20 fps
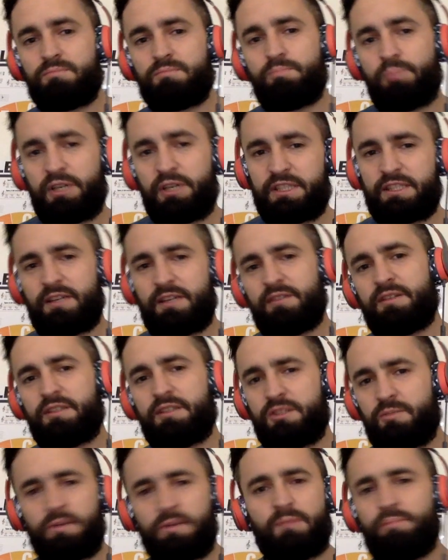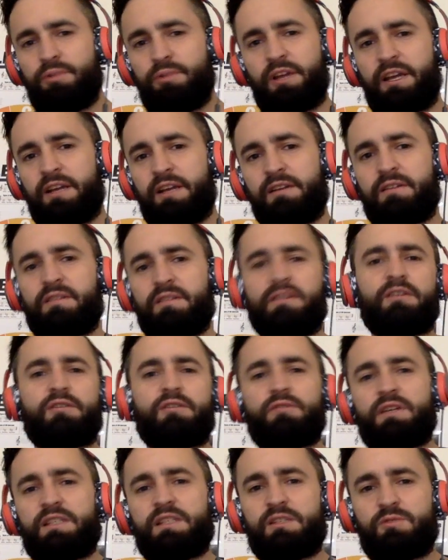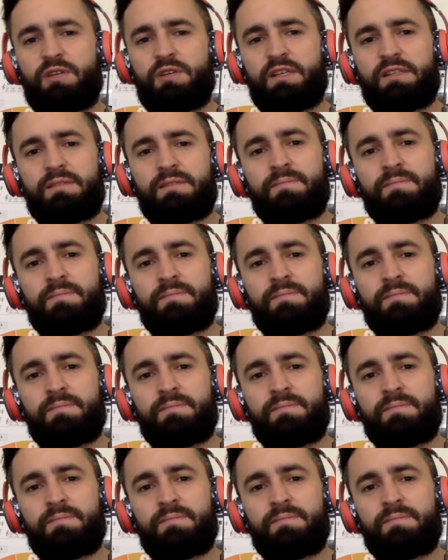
bust out an instrument and play it their crazy ways.